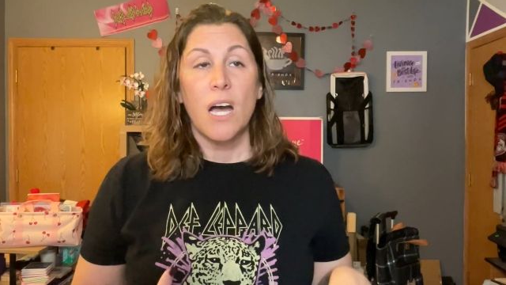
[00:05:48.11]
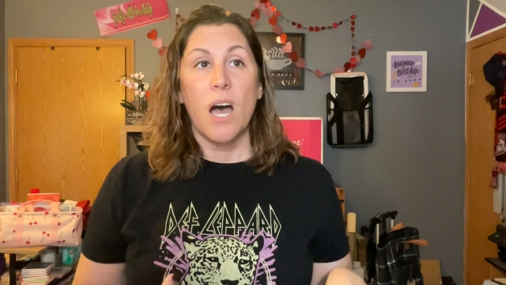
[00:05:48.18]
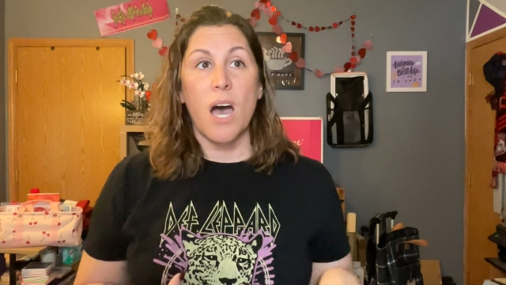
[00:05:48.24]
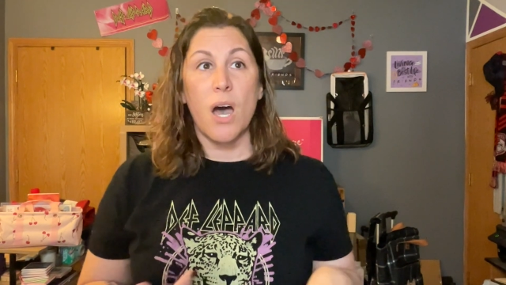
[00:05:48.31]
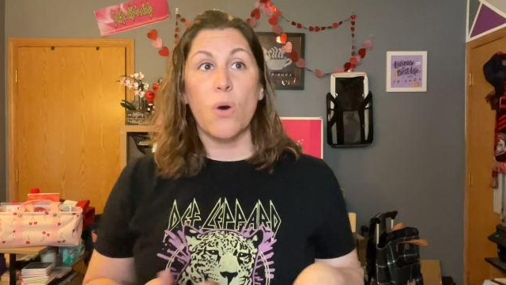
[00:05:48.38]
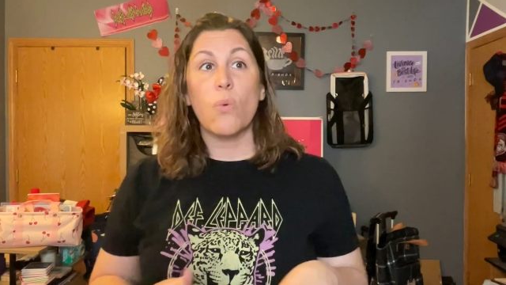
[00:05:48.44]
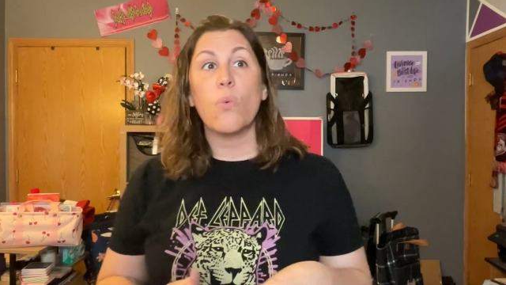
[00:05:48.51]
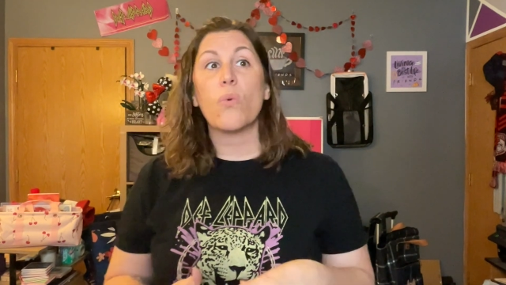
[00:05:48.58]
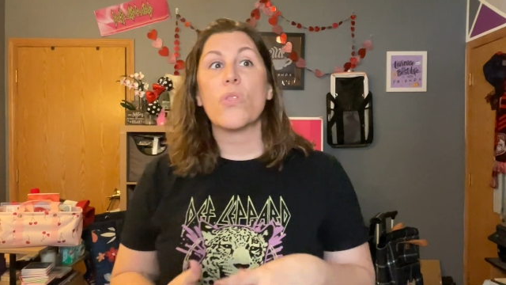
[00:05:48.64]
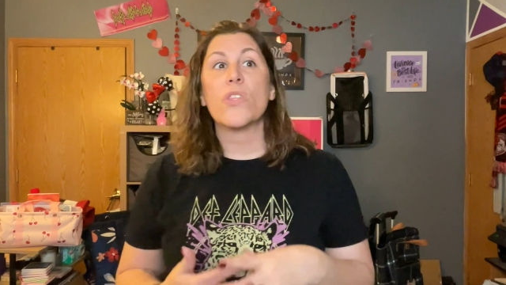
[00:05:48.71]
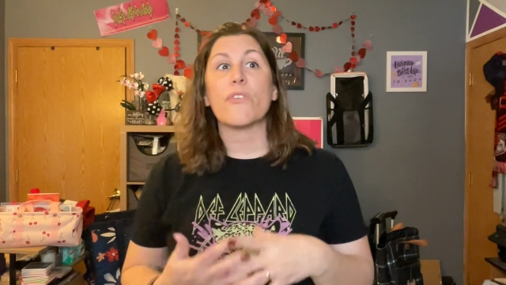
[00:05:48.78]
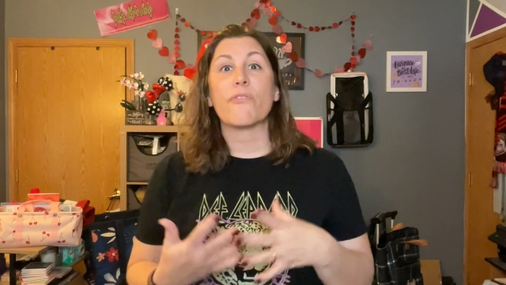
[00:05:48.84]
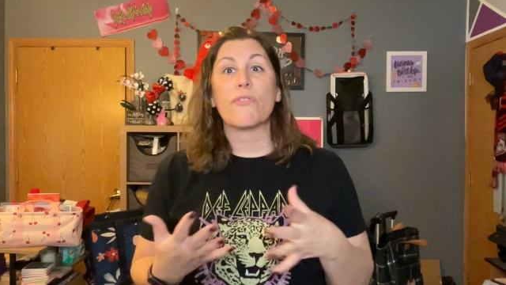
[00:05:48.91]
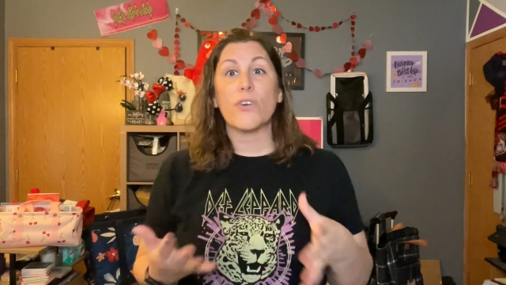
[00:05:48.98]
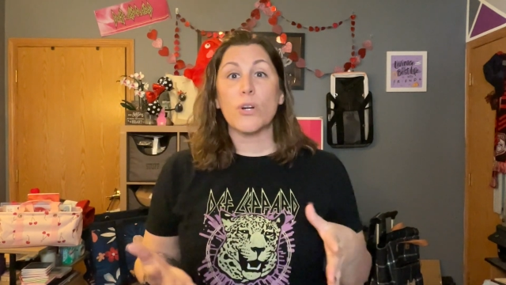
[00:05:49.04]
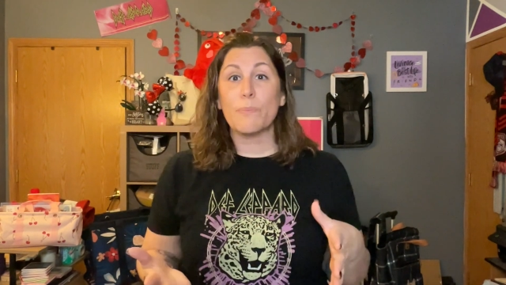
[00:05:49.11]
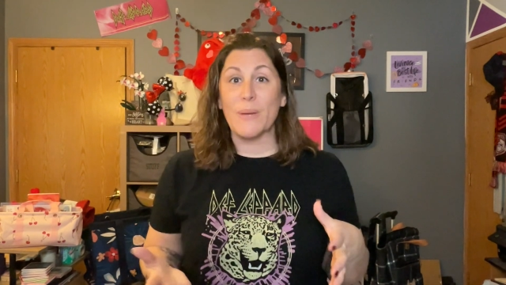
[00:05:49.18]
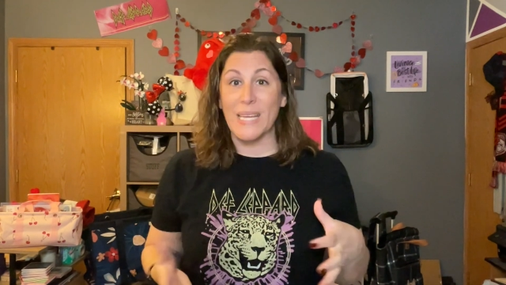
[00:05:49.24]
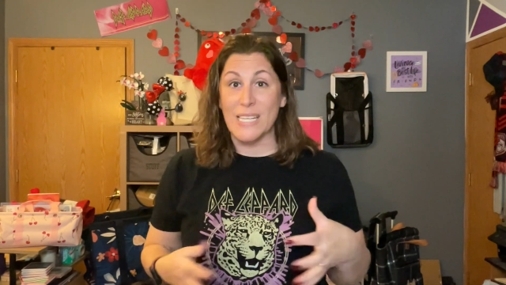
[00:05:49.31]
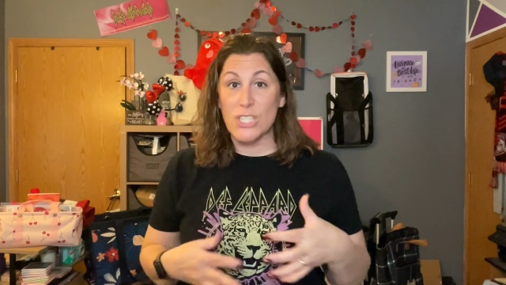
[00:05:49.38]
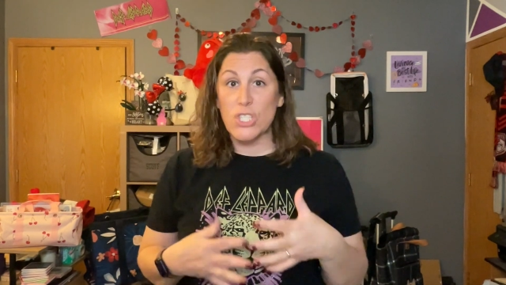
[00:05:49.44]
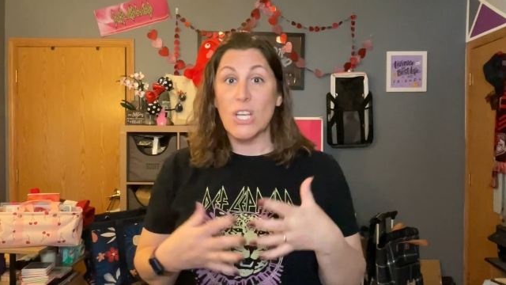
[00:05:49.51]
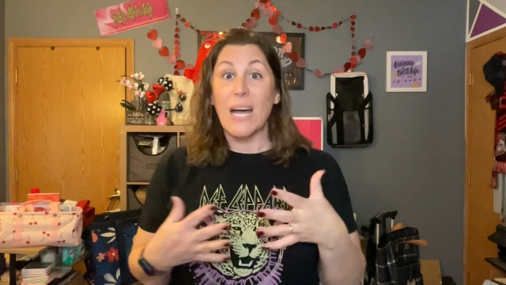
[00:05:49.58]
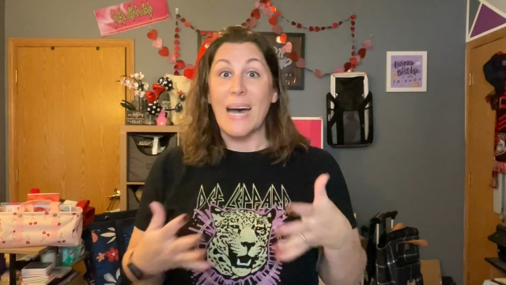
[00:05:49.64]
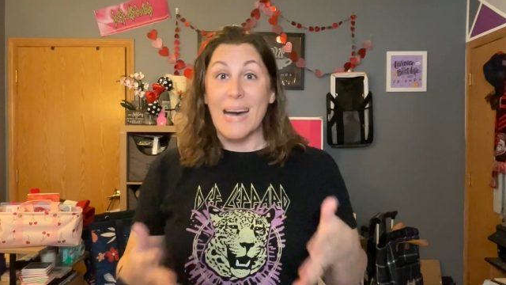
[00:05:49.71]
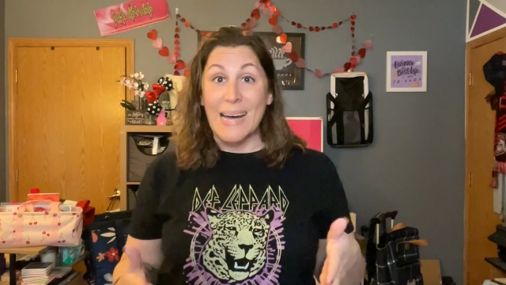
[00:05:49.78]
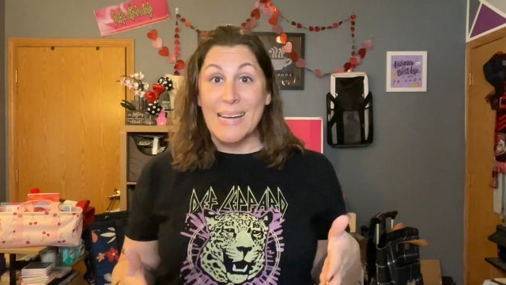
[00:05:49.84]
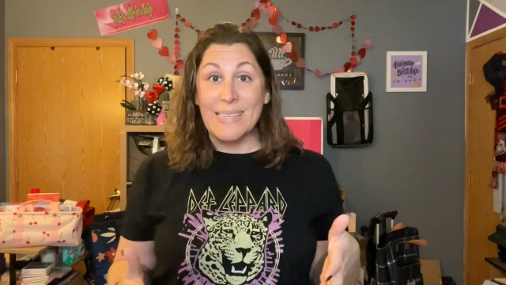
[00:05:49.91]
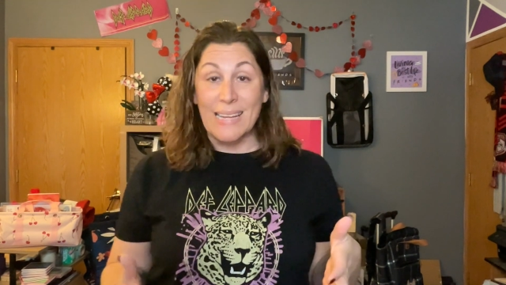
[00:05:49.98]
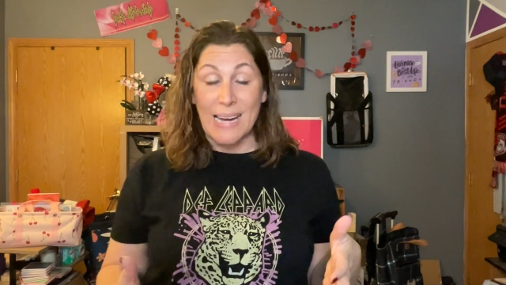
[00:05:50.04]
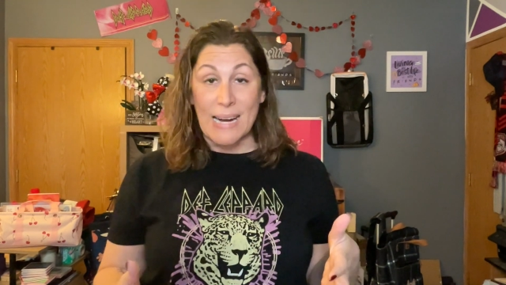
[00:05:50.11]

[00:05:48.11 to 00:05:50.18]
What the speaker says: the verbiage on